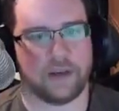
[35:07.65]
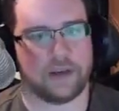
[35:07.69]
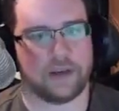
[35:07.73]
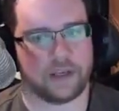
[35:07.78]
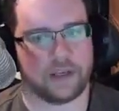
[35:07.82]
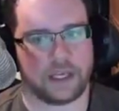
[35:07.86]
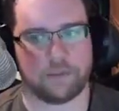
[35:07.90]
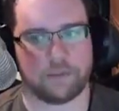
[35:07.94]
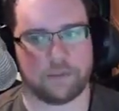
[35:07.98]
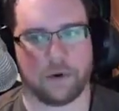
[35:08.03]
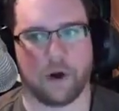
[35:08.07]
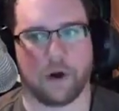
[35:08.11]

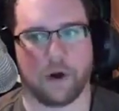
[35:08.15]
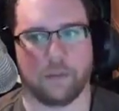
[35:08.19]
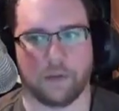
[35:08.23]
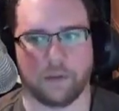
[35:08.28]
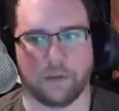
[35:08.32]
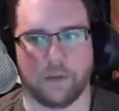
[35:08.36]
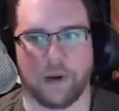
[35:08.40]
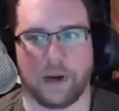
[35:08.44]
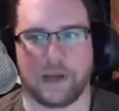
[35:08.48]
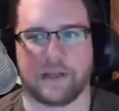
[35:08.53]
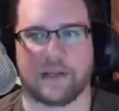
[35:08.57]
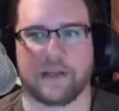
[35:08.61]
he probably
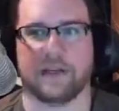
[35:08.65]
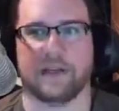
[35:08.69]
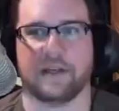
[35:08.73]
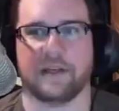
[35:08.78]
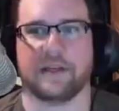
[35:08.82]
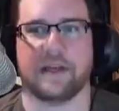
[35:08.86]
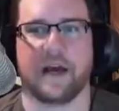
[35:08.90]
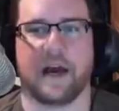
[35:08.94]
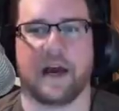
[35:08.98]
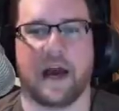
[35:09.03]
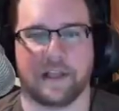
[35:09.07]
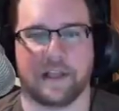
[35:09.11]
raked in
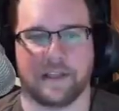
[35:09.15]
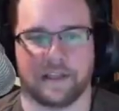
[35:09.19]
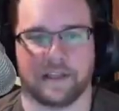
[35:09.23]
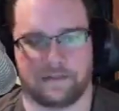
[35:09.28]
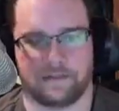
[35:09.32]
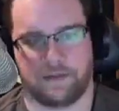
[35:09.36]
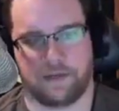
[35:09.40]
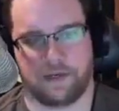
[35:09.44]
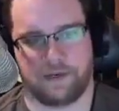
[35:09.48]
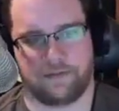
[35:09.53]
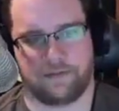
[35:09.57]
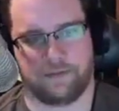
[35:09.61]
tons of
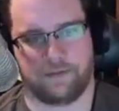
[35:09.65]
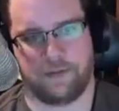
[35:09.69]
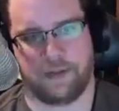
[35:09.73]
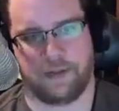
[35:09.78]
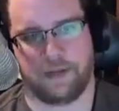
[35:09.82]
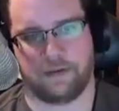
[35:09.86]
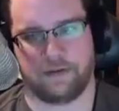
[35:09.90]
money from that.